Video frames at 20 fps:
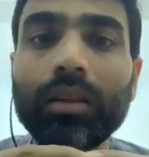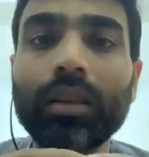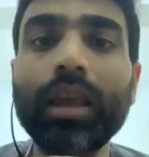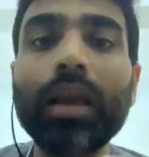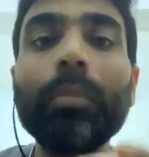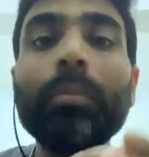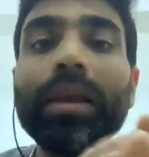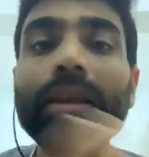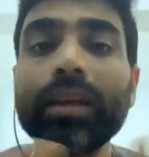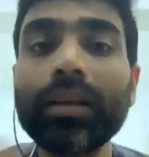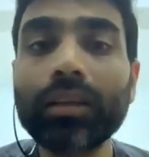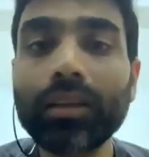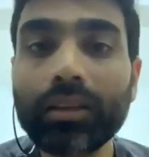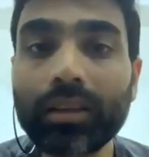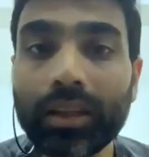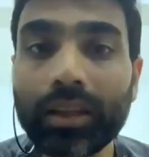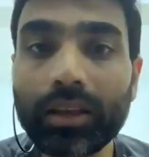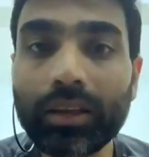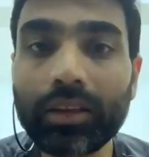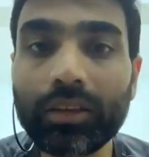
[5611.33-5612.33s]
there are many
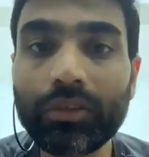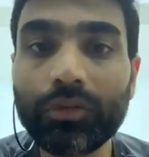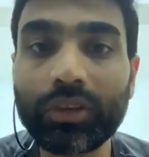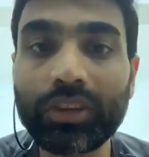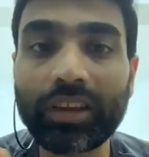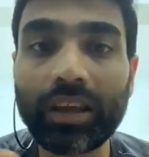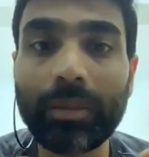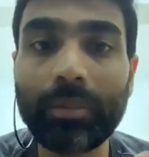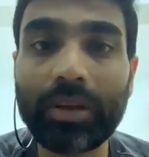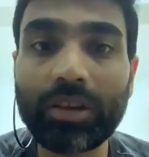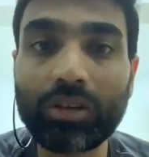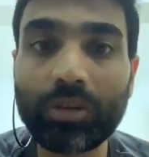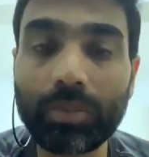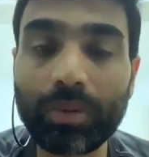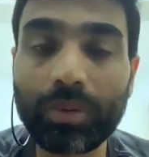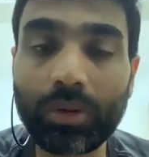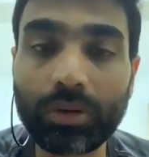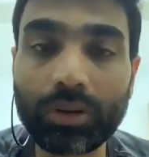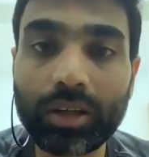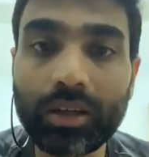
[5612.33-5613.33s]
other things which can make
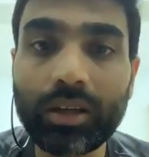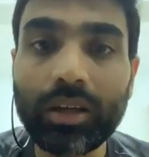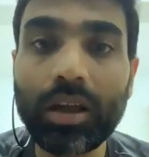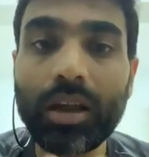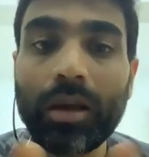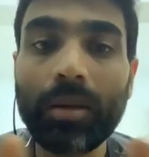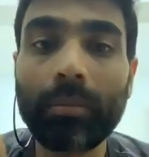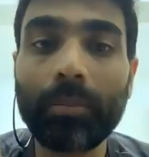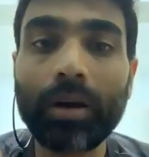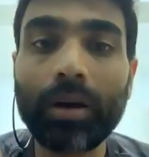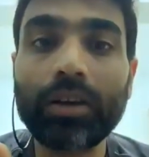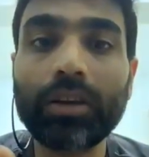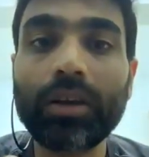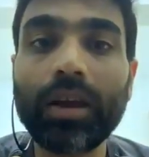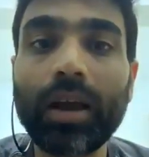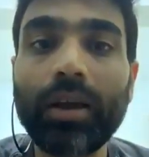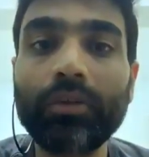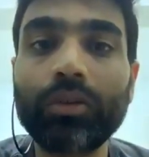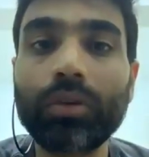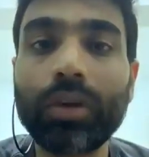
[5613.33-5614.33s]
you bloated, but
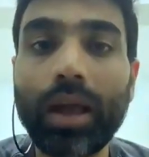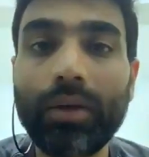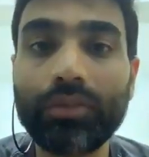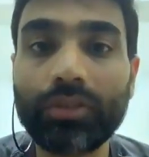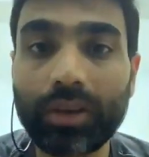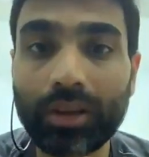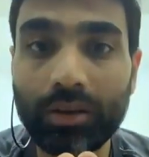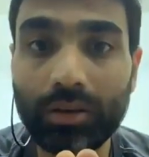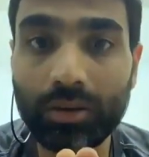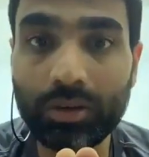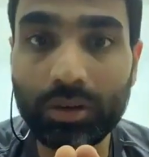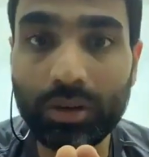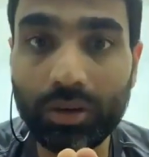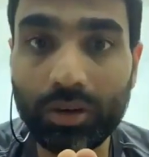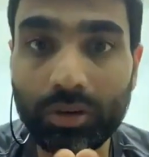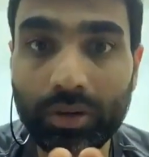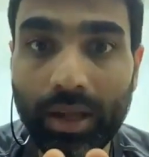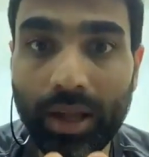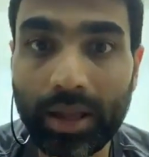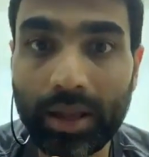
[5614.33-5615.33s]
you have to have check on
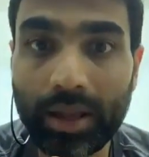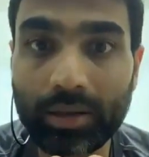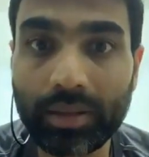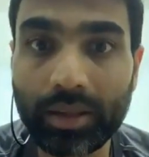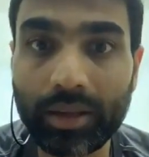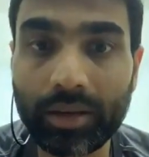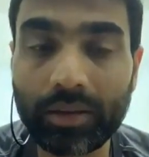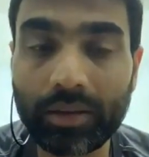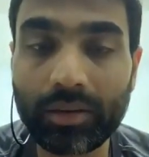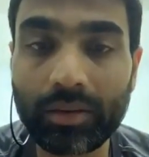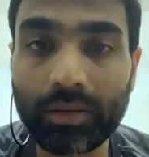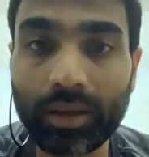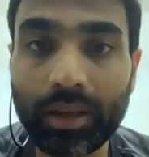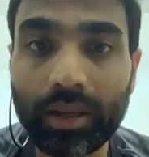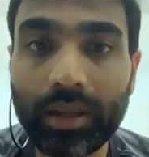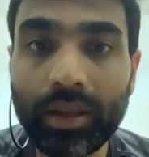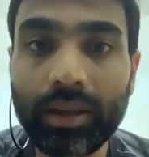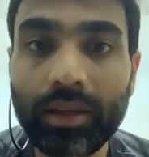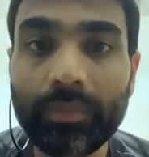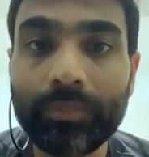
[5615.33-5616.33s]
your diet then.
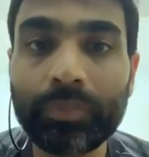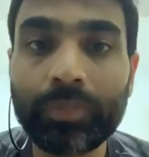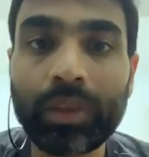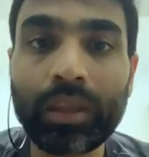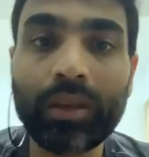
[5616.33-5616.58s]
Okay.